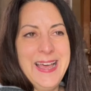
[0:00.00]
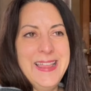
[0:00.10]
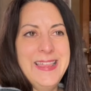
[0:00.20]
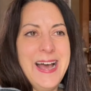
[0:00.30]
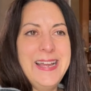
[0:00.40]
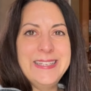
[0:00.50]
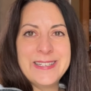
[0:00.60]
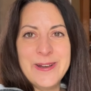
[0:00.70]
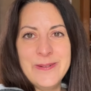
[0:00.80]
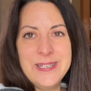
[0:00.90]
that is
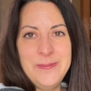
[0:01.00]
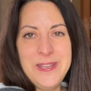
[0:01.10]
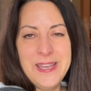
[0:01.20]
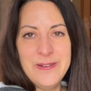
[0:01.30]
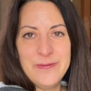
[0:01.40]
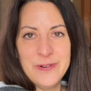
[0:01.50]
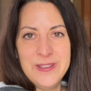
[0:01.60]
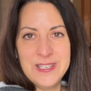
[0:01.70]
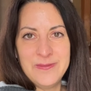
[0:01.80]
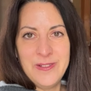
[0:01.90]
going to be it for
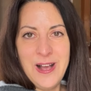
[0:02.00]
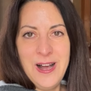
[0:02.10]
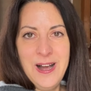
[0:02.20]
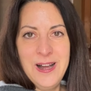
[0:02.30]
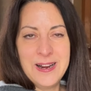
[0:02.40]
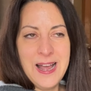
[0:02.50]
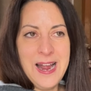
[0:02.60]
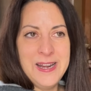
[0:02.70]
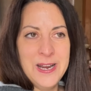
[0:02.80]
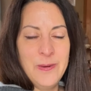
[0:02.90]
this vlog.
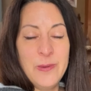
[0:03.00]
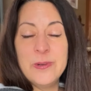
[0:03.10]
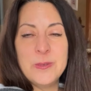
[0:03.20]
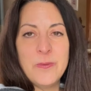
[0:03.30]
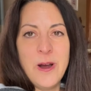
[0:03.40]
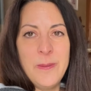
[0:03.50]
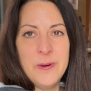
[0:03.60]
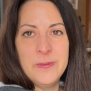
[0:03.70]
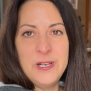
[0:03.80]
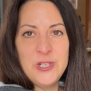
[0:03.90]
I know it was
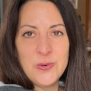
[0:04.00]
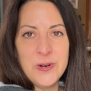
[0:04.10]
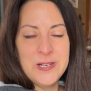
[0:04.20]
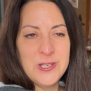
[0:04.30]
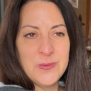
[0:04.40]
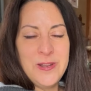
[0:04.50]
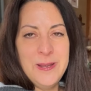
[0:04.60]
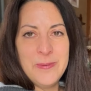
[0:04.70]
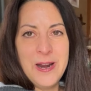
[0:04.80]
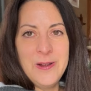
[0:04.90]
probably short and
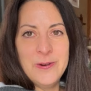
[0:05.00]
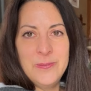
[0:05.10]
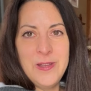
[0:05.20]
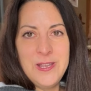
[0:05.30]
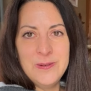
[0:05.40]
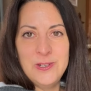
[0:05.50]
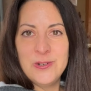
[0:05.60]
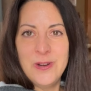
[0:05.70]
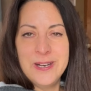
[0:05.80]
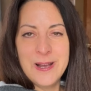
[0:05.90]
sweet, but I hope that you
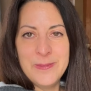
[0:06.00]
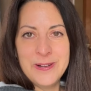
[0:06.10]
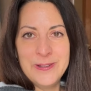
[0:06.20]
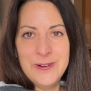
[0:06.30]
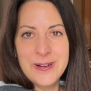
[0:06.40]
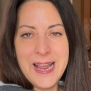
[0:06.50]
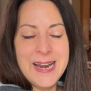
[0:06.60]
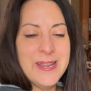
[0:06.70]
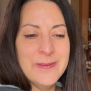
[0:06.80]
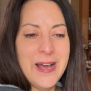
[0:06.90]
enjoyed coming along
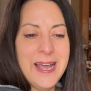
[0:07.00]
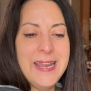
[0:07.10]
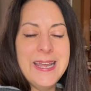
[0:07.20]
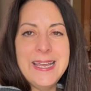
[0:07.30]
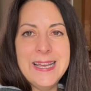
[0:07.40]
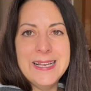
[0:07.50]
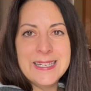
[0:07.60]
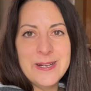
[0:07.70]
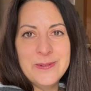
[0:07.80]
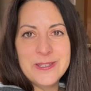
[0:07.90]
anyway,
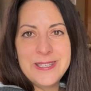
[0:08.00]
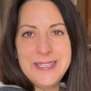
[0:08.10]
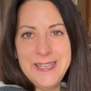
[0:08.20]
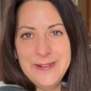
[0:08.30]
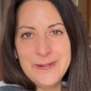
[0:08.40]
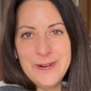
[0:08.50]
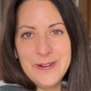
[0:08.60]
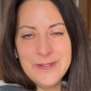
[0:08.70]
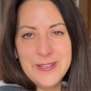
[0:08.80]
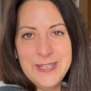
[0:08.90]
and I will see you
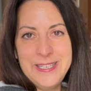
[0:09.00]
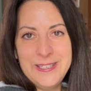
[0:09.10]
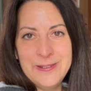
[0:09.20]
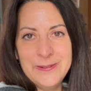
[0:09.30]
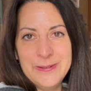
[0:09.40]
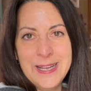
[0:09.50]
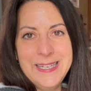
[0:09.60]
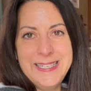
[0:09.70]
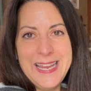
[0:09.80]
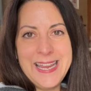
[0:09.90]
all really soon.
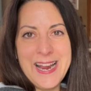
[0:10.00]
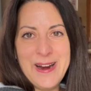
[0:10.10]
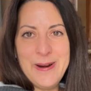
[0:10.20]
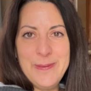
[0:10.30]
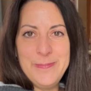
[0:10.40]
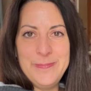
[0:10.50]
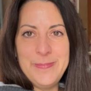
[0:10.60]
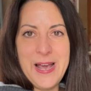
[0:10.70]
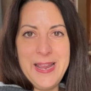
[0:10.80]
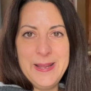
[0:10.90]
Take care.
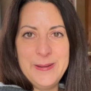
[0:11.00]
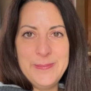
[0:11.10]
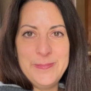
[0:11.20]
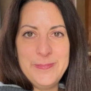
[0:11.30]
Bye.